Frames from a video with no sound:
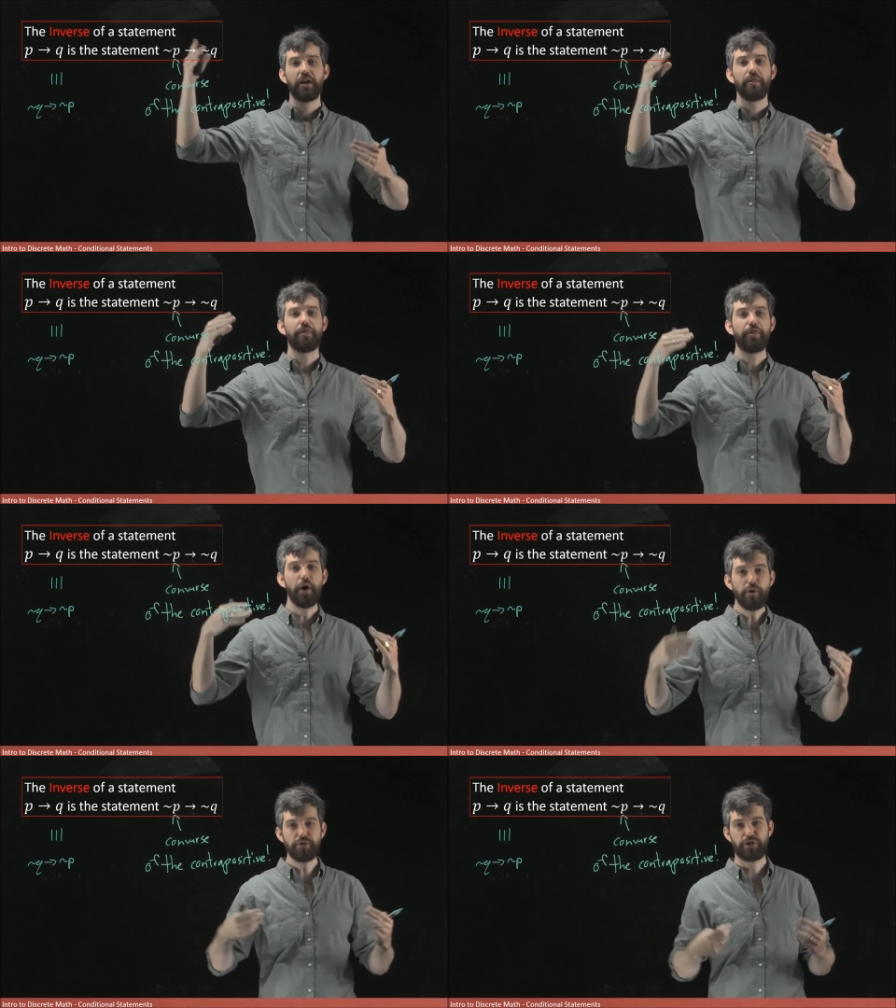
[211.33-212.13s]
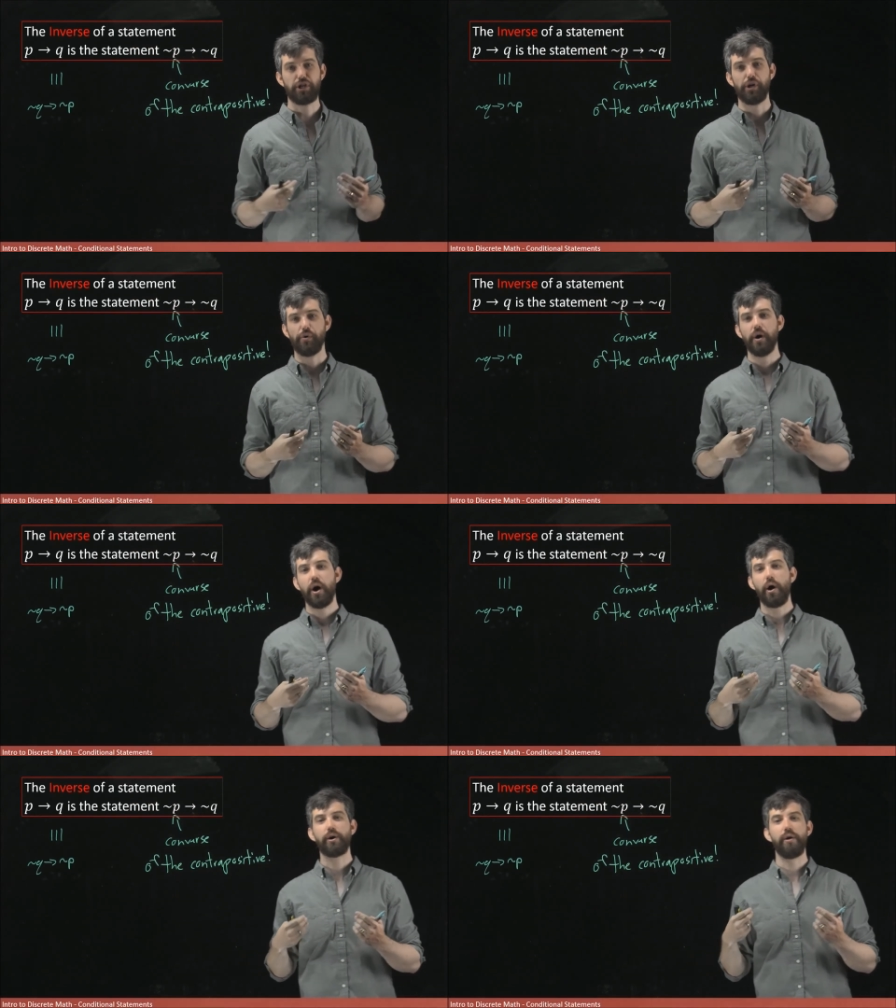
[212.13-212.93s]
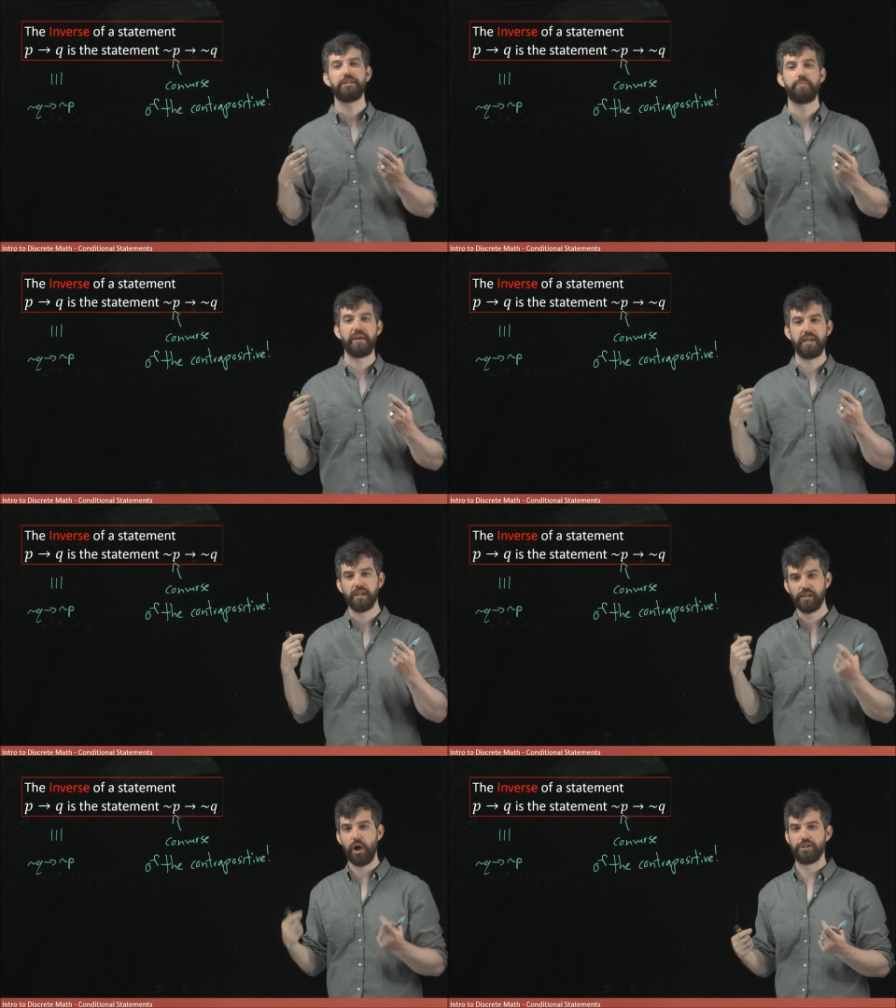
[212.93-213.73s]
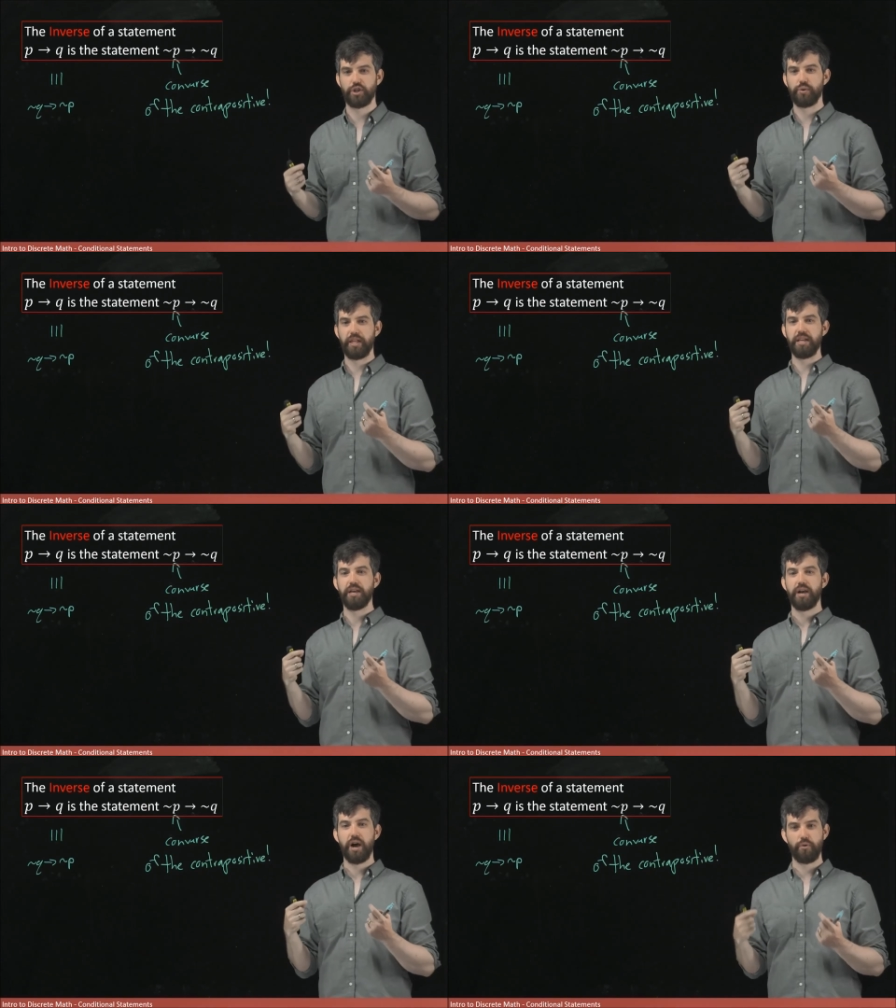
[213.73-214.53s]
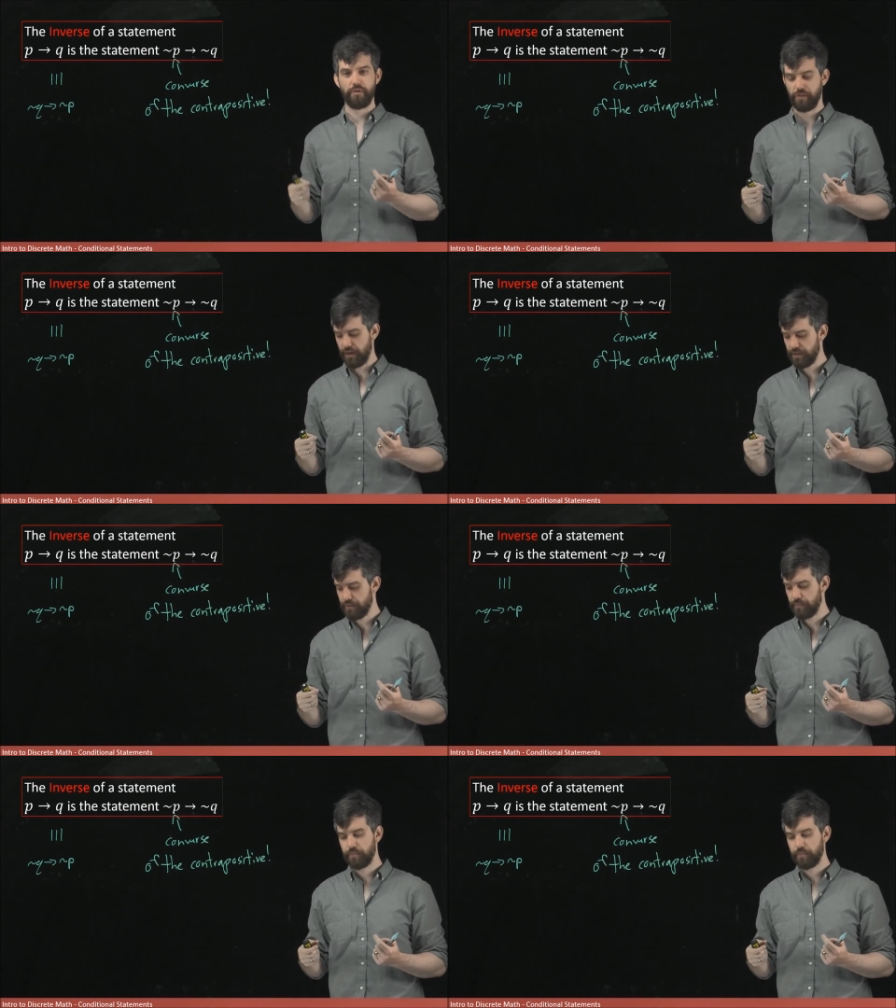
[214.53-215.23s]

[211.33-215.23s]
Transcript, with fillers: those two are going to be logically equivalent.